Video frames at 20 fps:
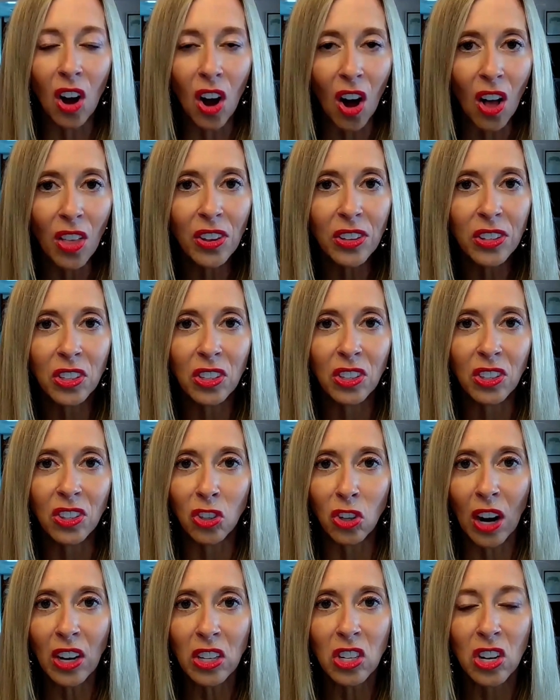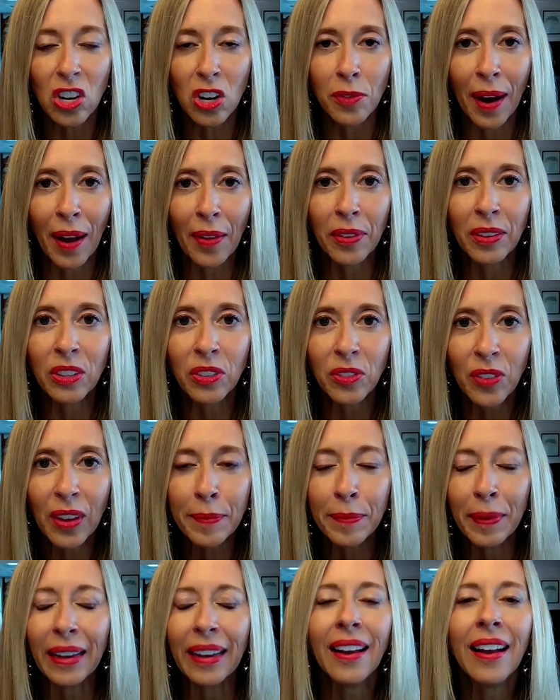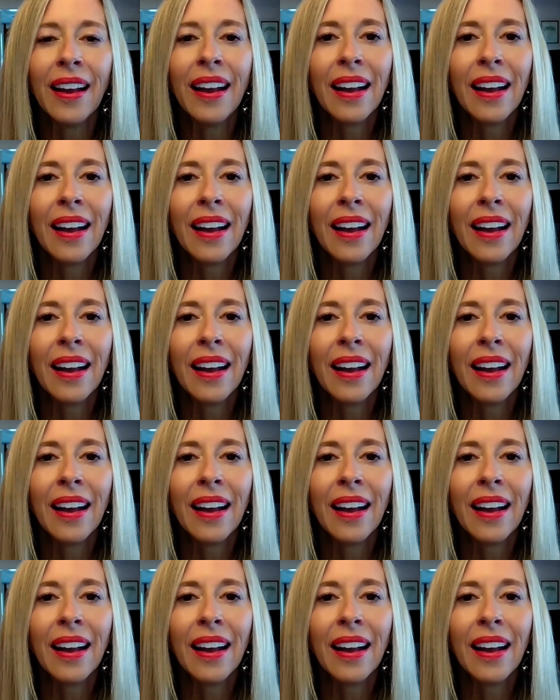all this destruction around this family.